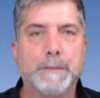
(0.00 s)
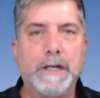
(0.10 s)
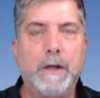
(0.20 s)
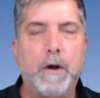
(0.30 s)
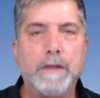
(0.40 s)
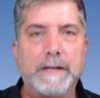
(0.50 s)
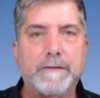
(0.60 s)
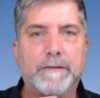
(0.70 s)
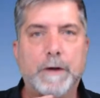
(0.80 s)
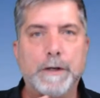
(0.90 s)
Bring all that
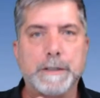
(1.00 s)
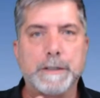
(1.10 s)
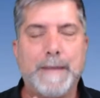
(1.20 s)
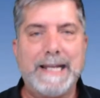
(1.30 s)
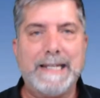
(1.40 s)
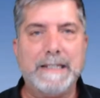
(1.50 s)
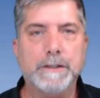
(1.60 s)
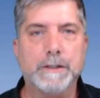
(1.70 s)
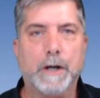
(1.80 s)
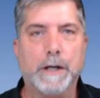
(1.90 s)
focus back
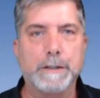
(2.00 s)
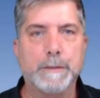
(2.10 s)
into your heart